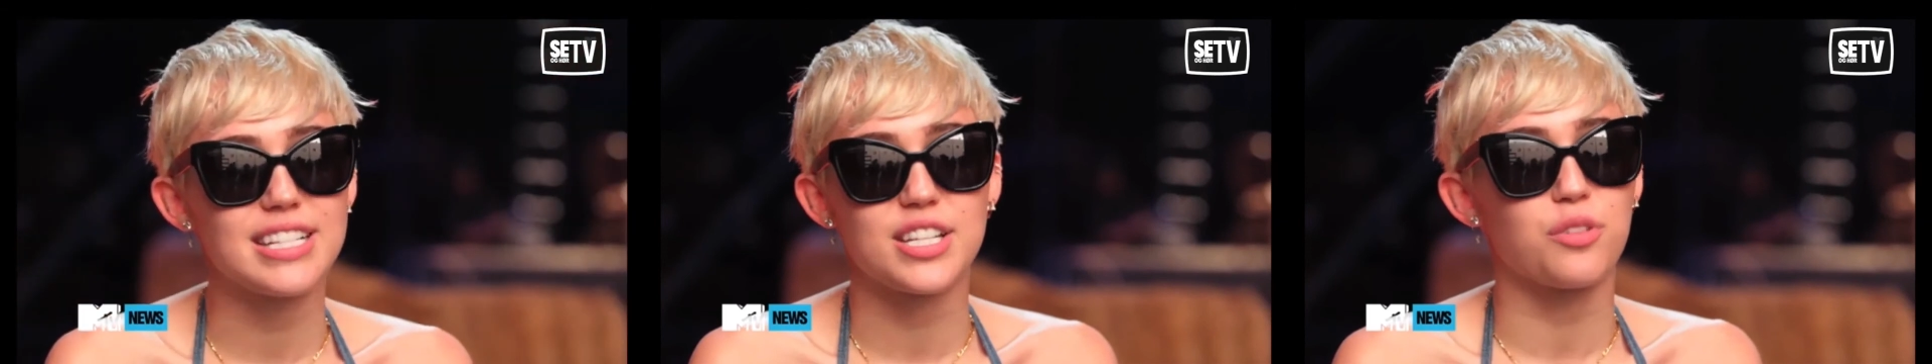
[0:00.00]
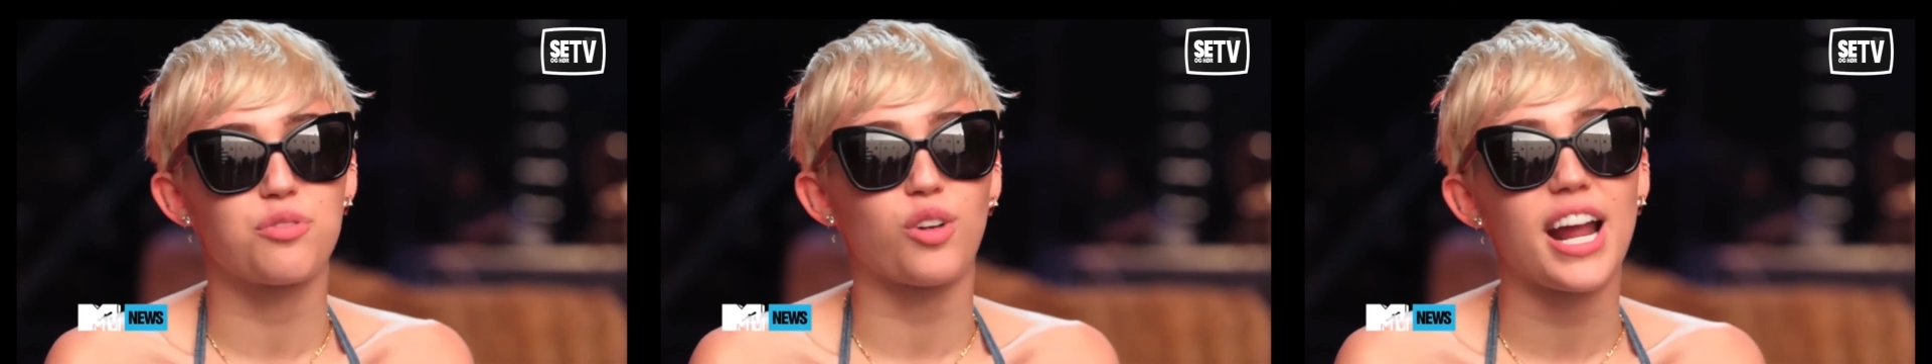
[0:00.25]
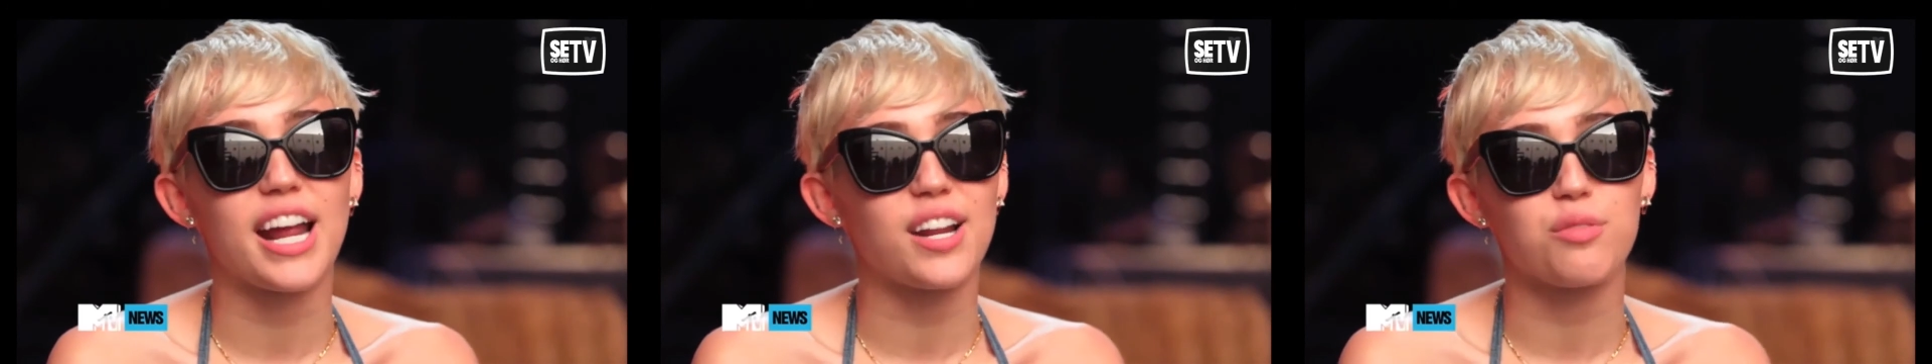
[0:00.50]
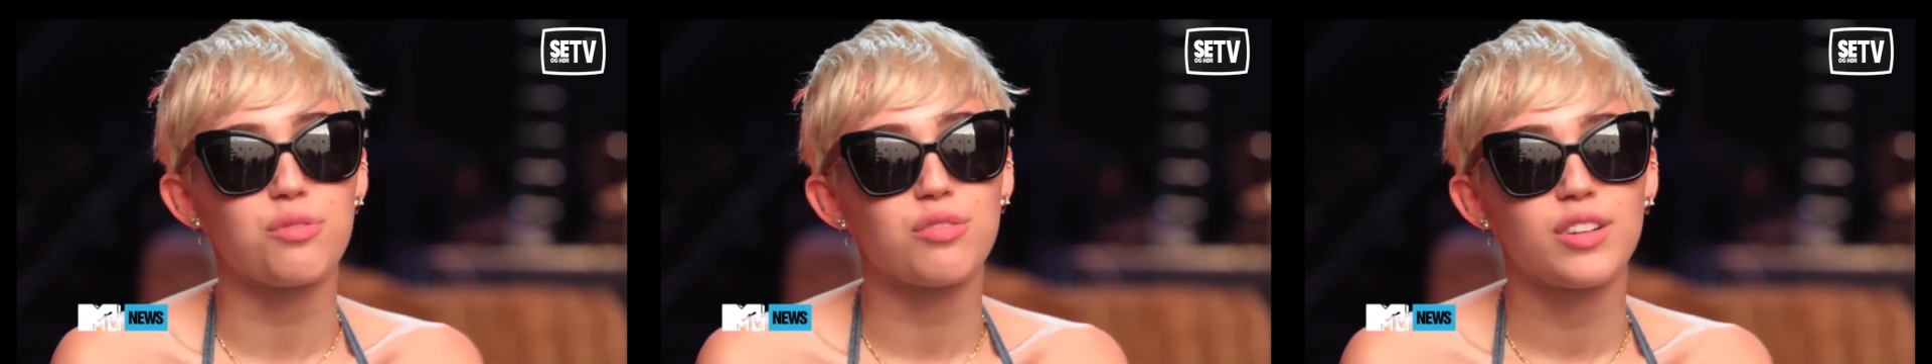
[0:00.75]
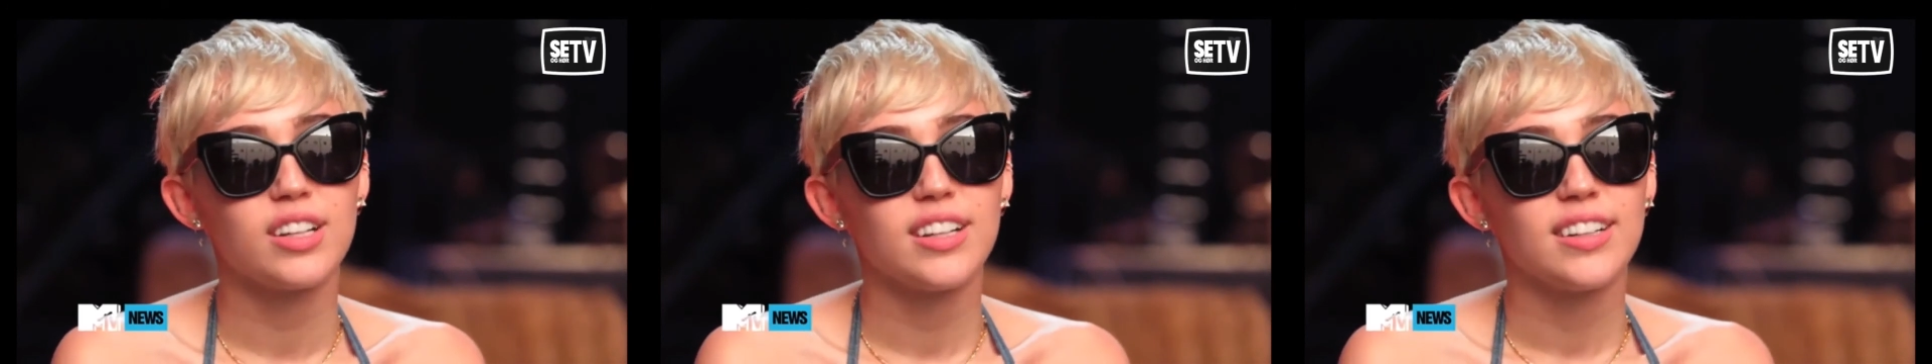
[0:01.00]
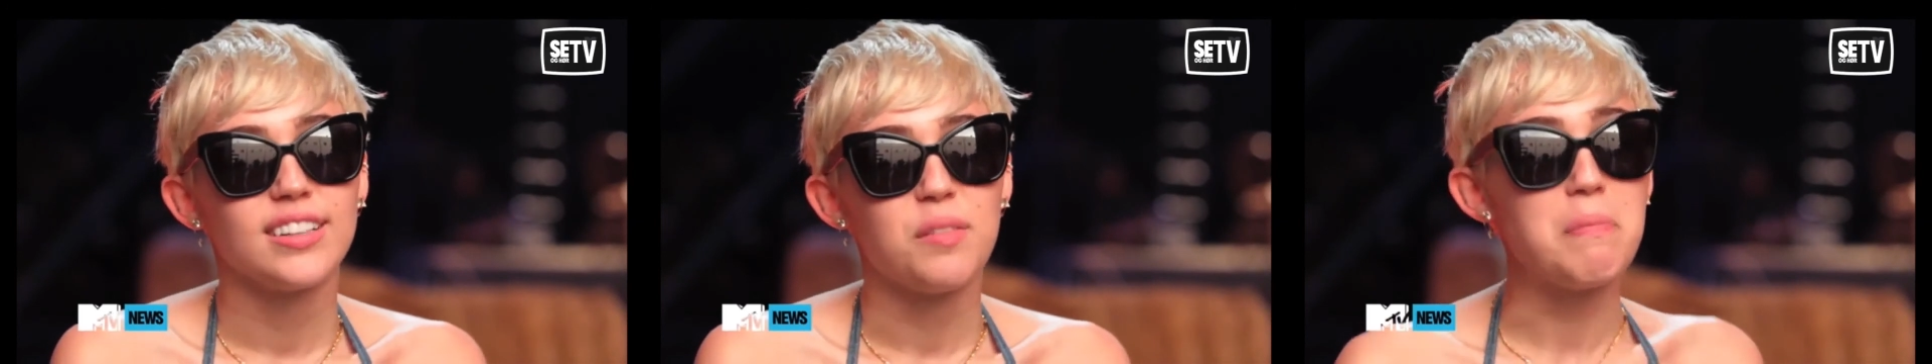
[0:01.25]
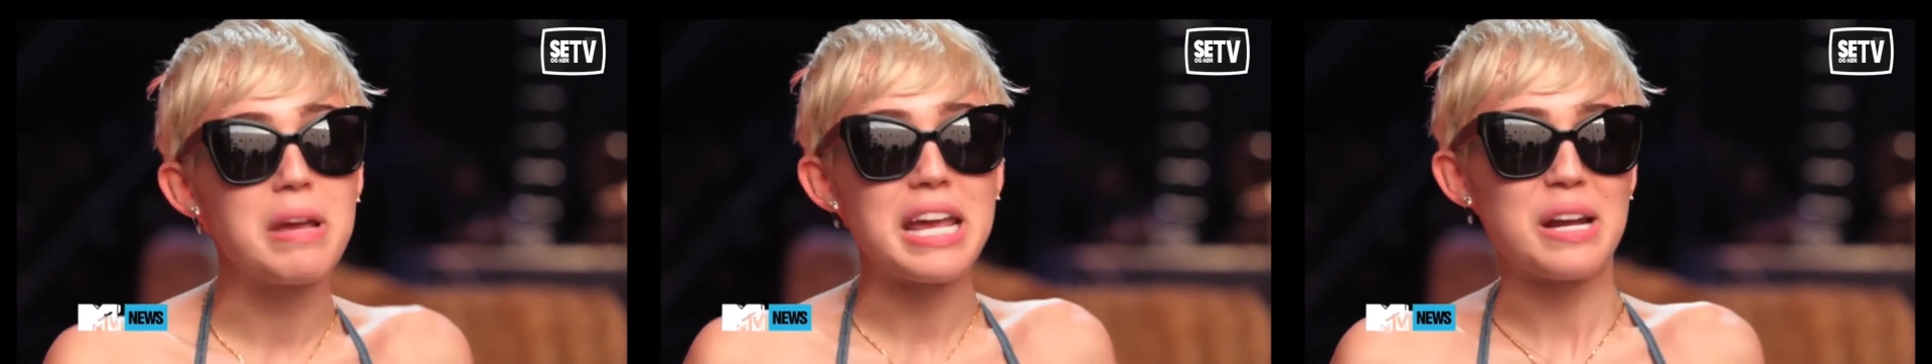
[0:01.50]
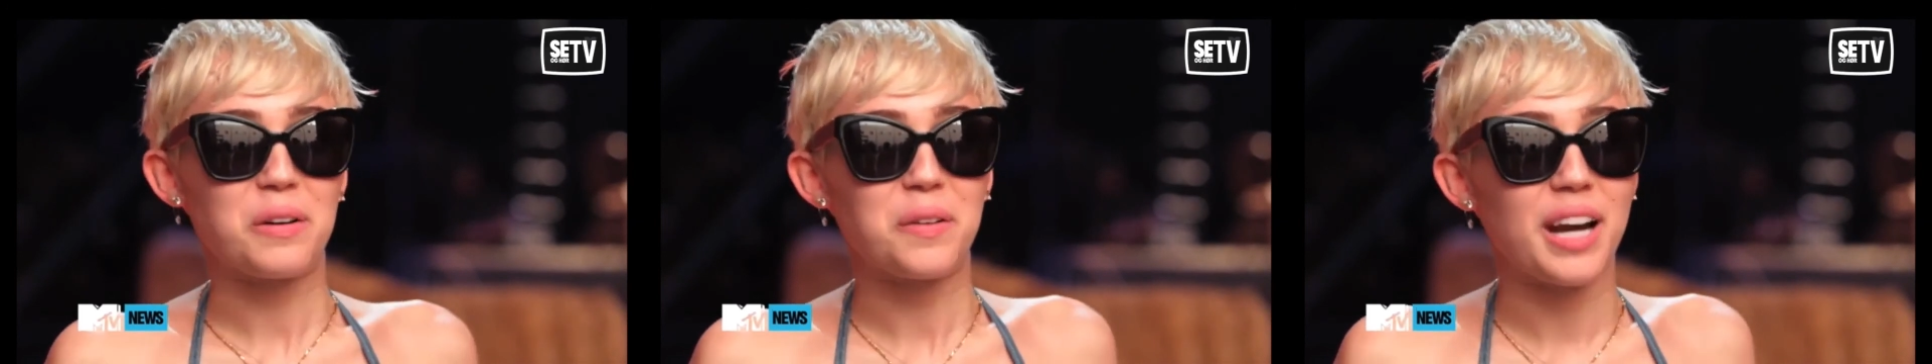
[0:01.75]
isn't afraid of
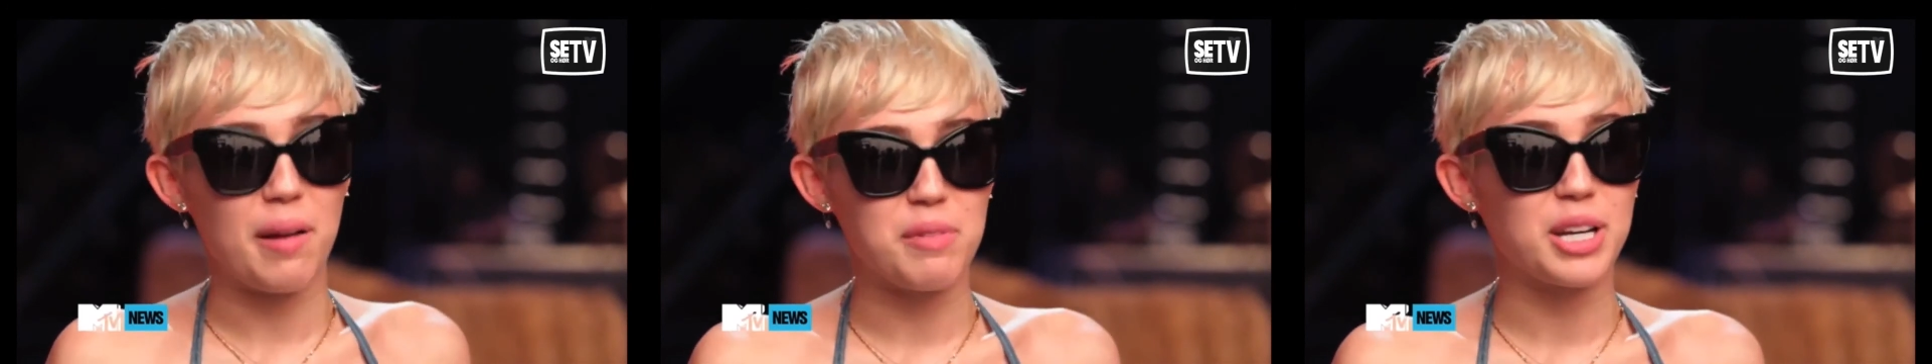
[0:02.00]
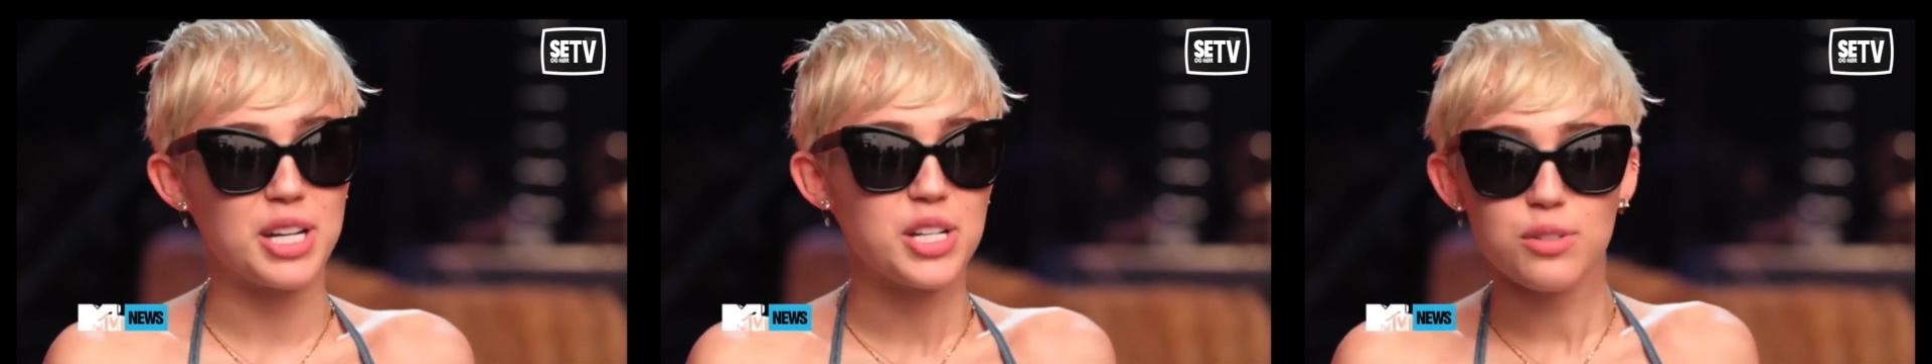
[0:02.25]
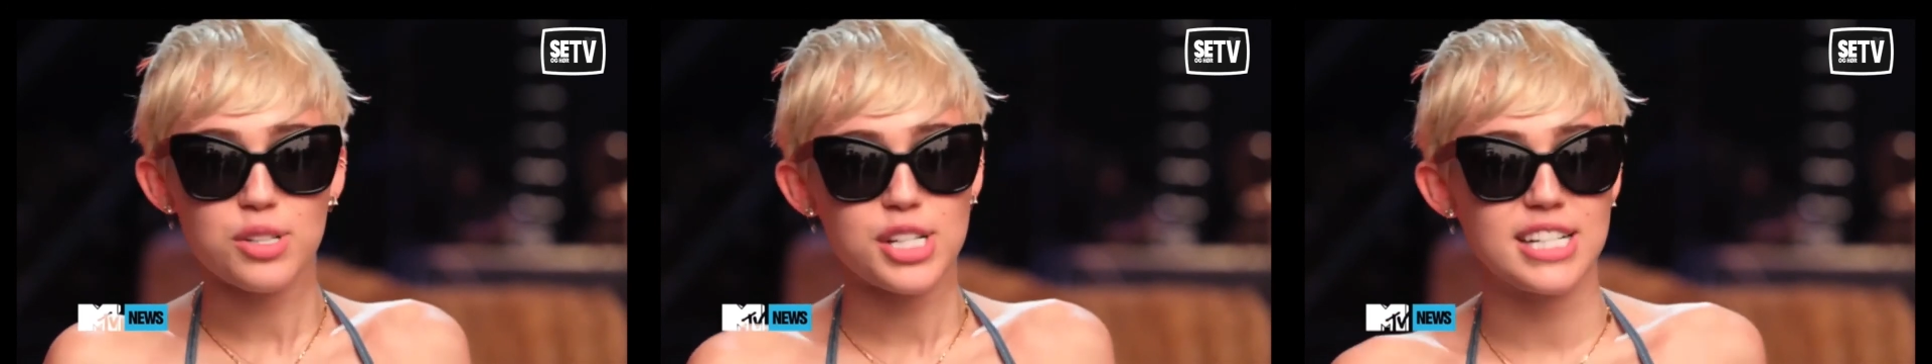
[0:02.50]
me or what I'm going to do.